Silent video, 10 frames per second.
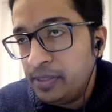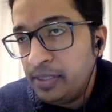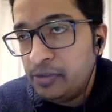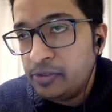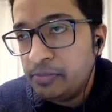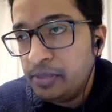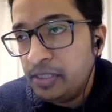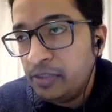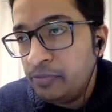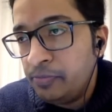There was a bit
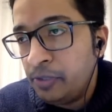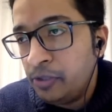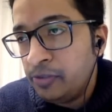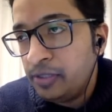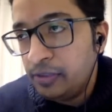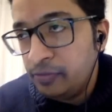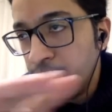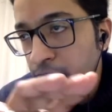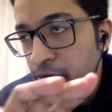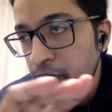of positive
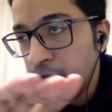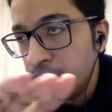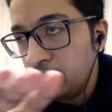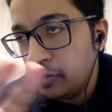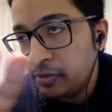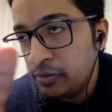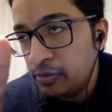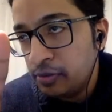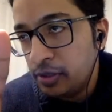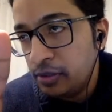growth
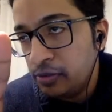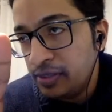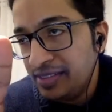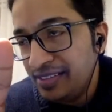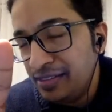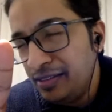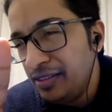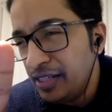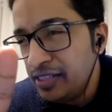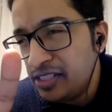in
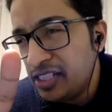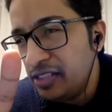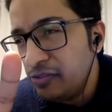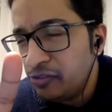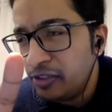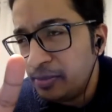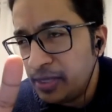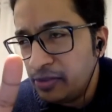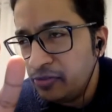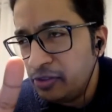2018 for
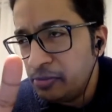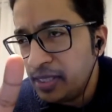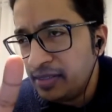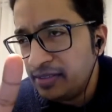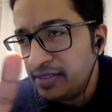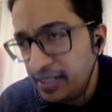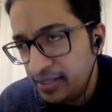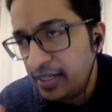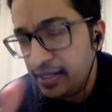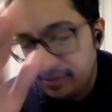about a few months. Then
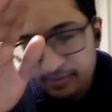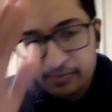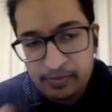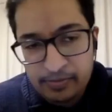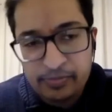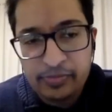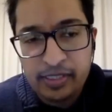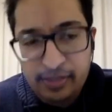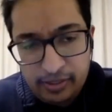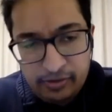again,
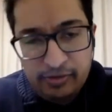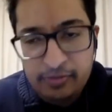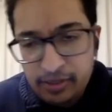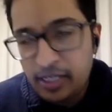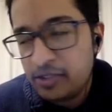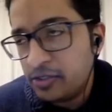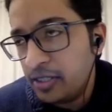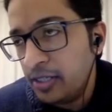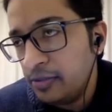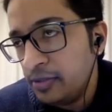it just dashed
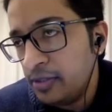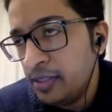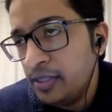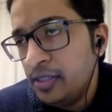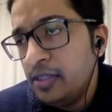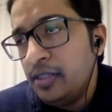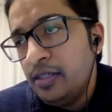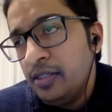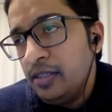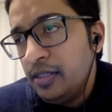down.
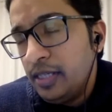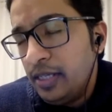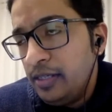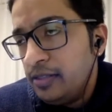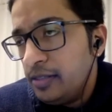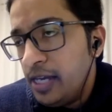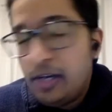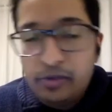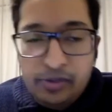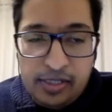And now
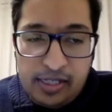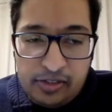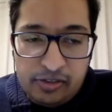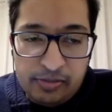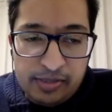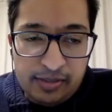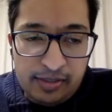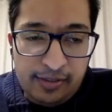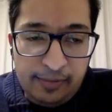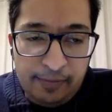you're in Ashtama Sani.